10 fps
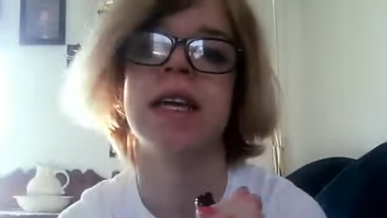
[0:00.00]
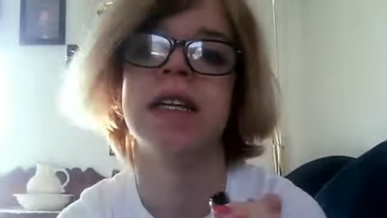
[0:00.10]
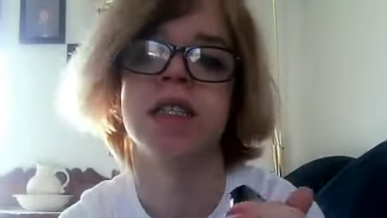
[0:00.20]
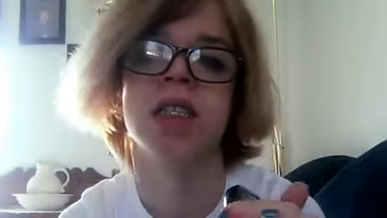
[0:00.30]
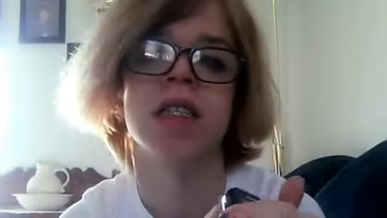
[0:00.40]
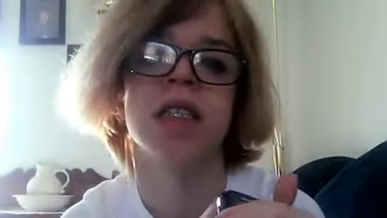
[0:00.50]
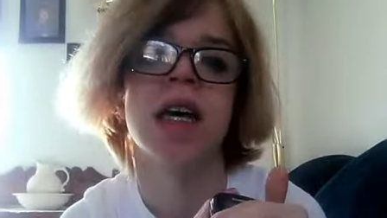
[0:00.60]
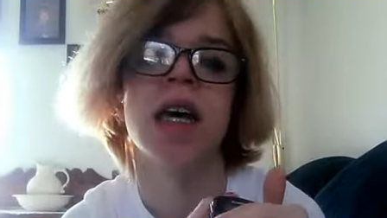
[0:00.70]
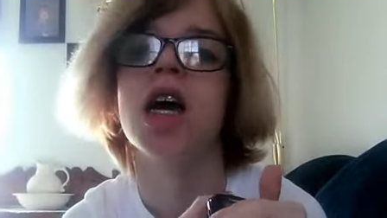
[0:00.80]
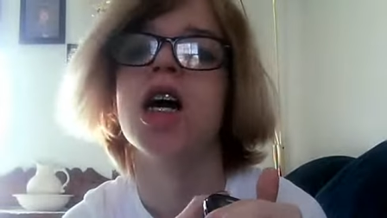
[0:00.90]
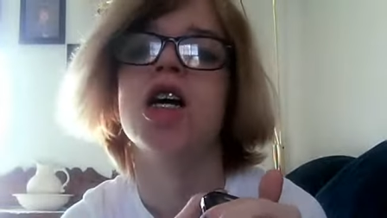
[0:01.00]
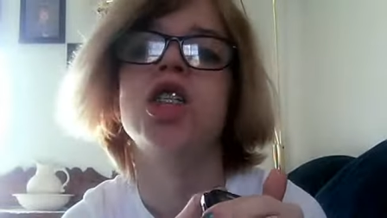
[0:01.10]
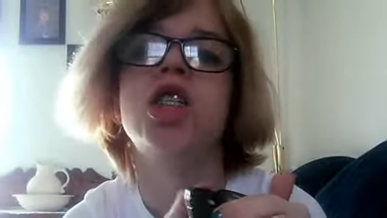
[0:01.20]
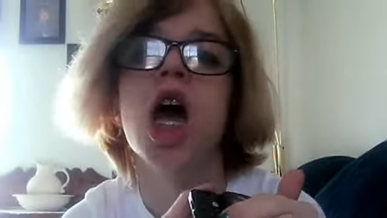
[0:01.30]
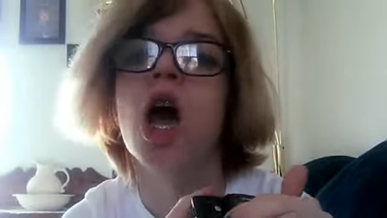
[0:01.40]
then it's just like
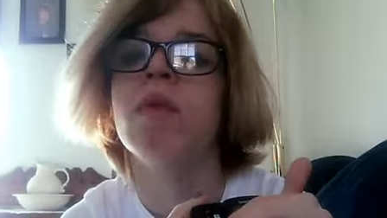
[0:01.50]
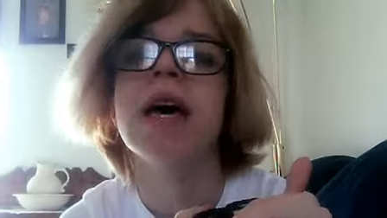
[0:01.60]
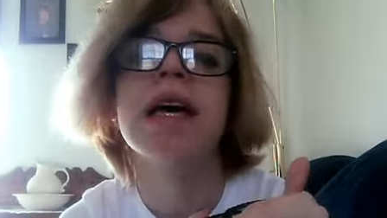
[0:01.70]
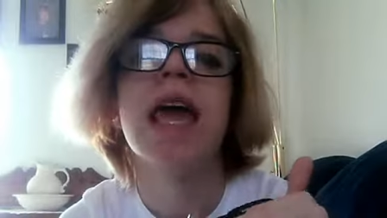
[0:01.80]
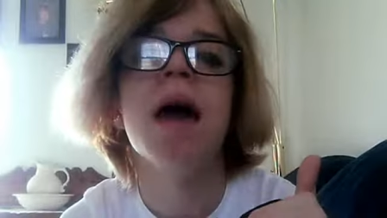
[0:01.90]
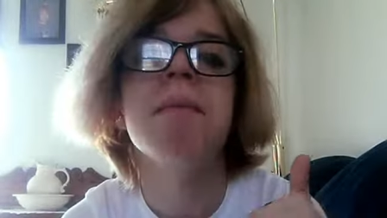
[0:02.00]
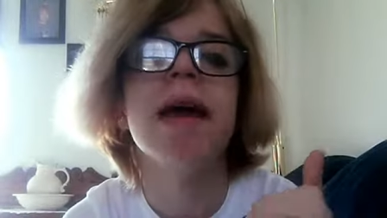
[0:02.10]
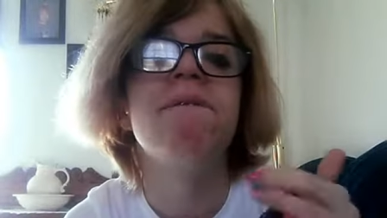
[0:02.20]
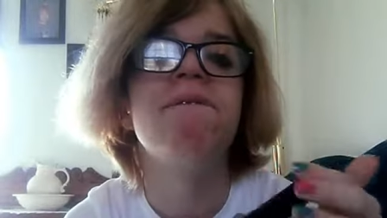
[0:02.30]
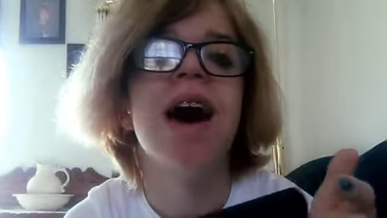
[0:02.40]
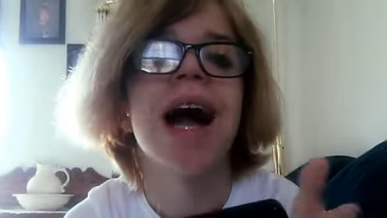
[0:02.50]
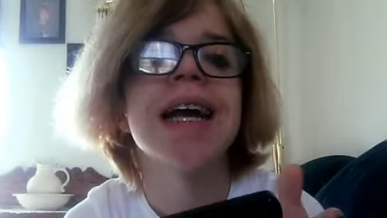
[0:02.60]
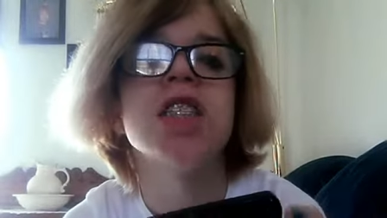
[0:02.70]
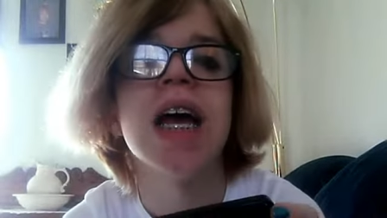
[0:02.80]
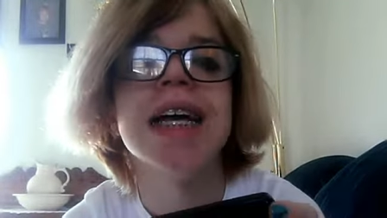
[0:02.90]
dude give me a
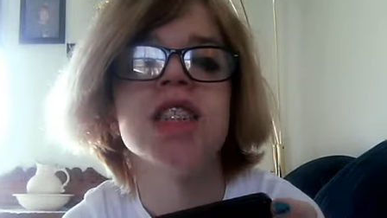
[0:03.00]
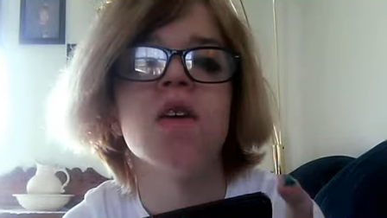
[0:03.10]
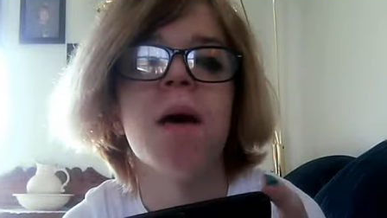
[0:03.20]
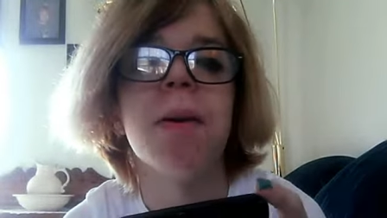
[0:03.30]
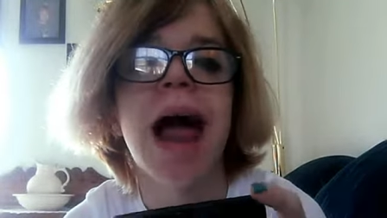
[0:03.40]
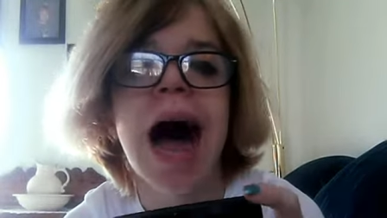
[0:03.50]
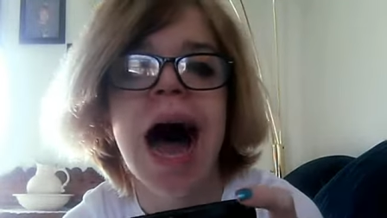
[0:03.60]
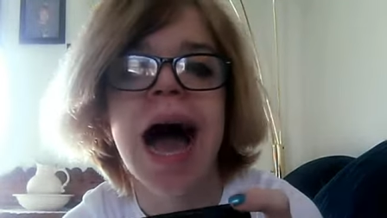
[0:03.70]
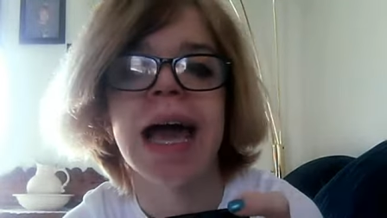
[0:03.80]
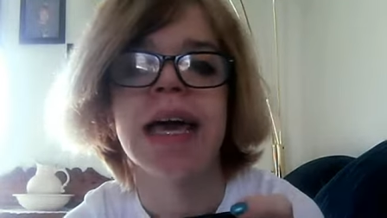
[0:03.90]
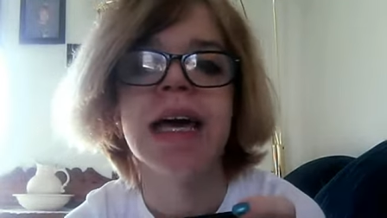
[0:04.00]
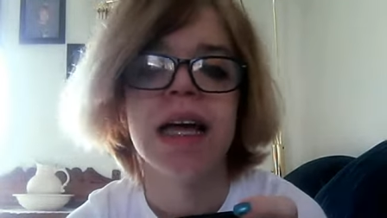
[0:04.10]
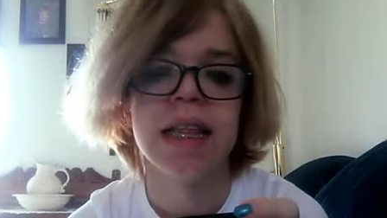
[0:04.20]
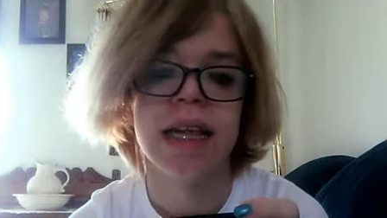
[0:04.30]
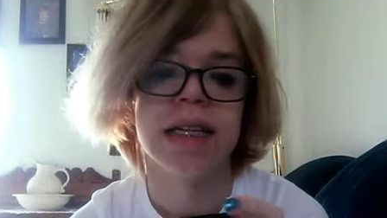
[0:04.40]
fucking chance to reply
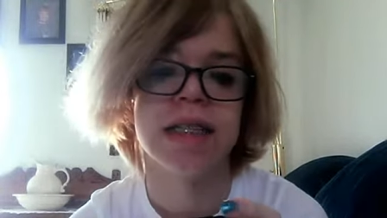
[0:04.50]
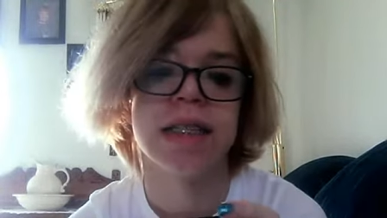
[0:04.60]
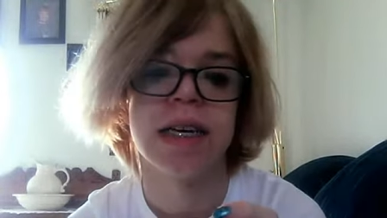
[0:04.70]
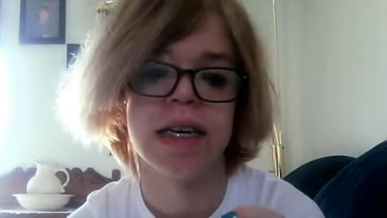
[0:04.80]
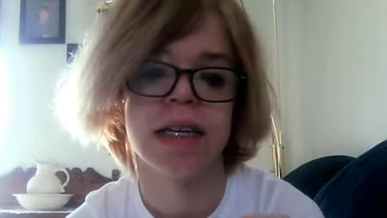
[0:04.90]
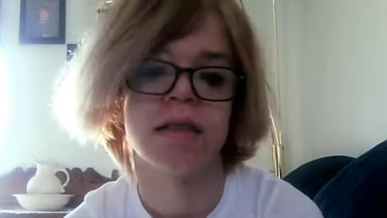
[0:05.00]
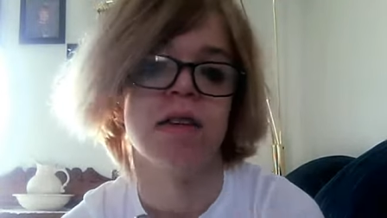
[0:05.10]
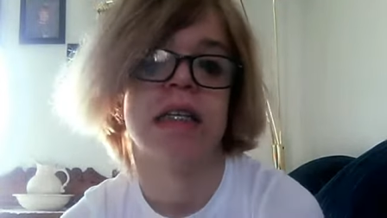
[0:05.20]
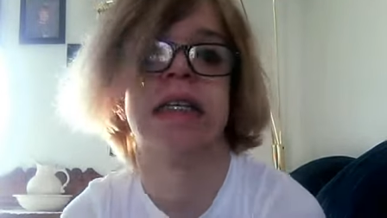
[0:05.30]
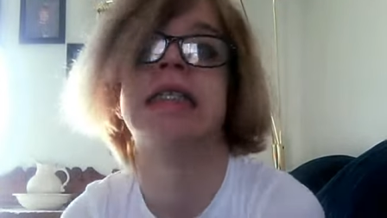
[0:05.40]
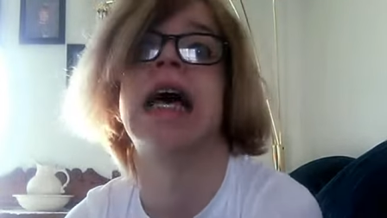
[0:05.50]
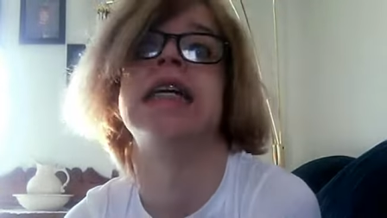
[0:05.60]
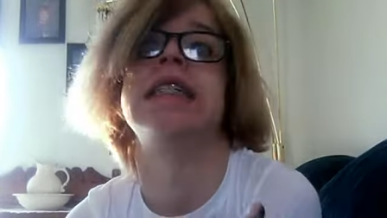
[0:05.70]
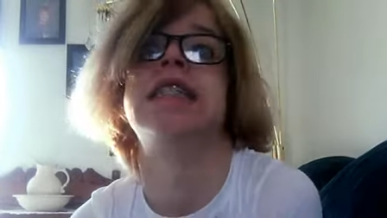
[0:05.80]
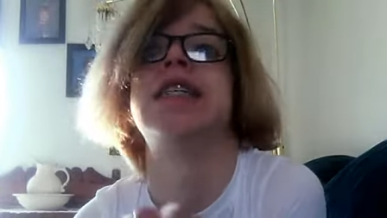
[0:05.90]
and then it's like
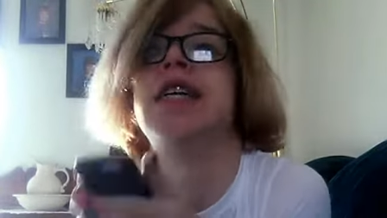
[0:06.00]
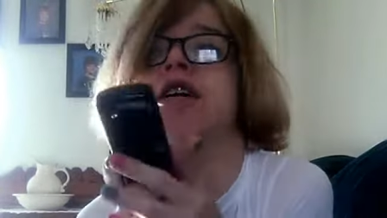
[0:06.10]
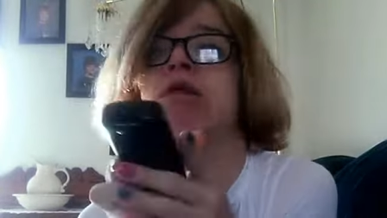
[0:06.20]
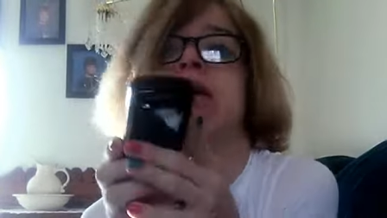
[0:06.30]
sends you